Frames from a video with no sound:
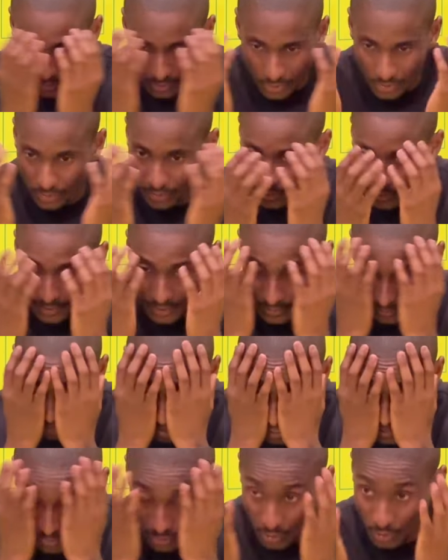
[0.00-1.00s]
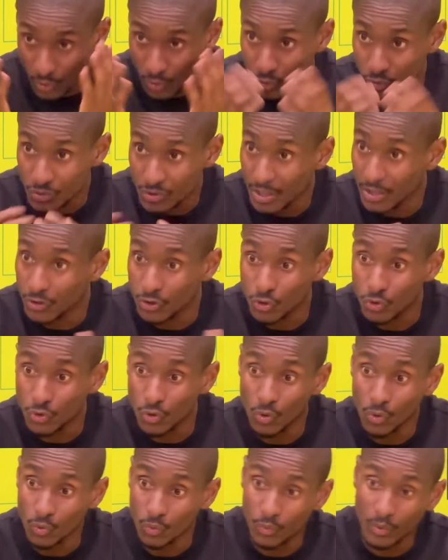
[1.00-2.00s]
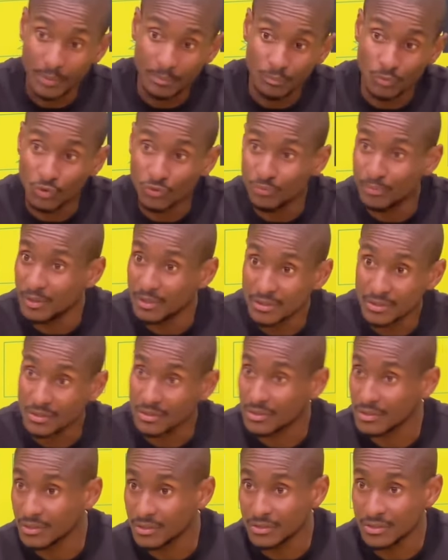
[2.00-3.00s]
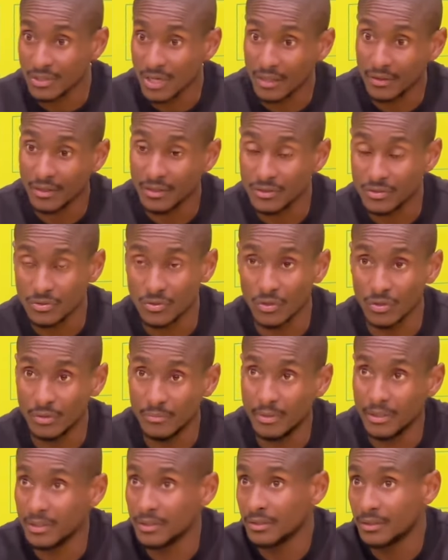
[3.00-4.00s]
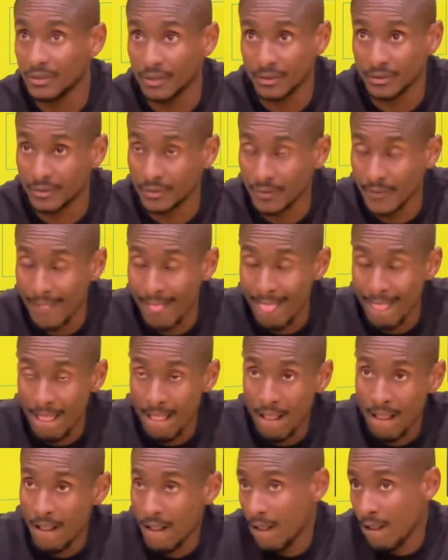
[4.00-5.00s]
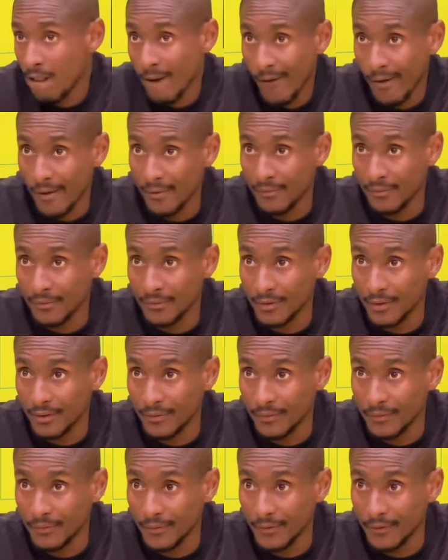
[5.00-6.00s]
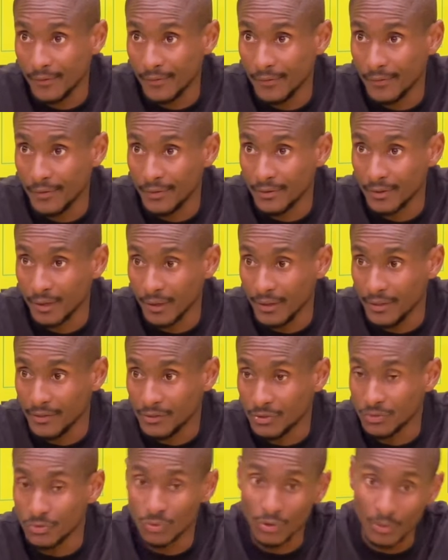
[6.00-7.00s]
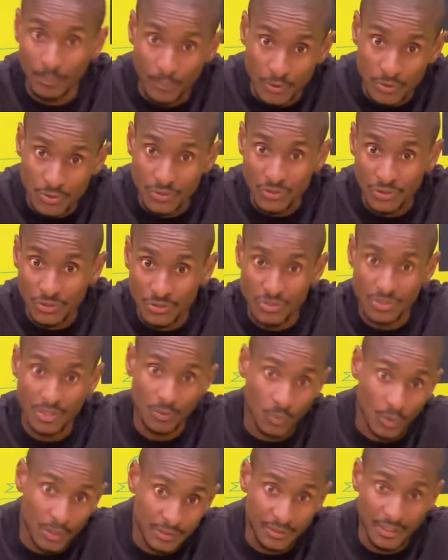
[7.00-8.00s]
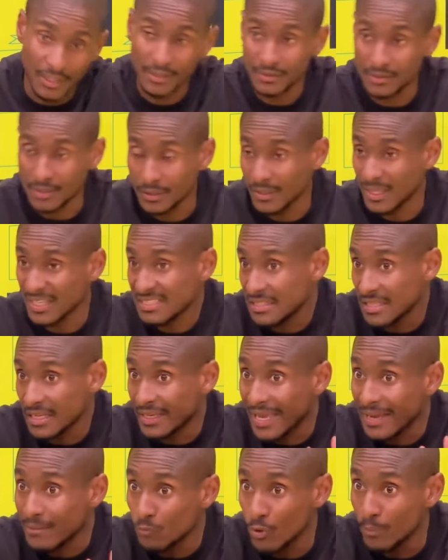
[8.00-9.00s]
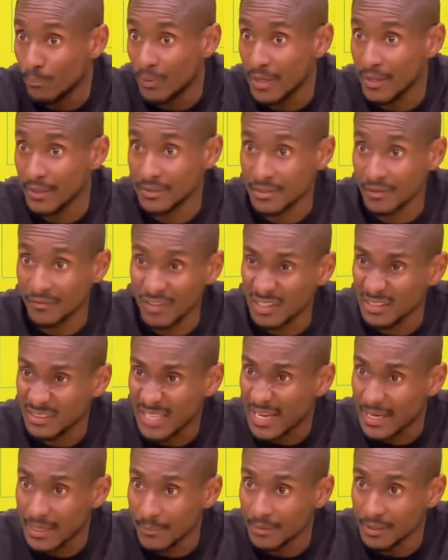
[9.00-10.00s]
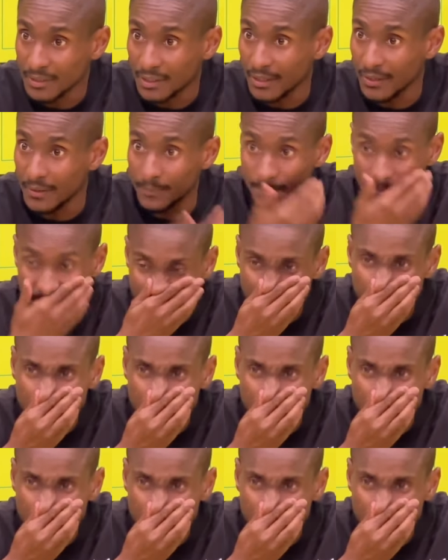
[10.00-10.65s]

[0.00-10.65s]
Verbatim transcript: you know with eyes closed and you know what movements each other is going to make and and and and in relation to the positions that one takes and that's the game we play it's a very dynamic game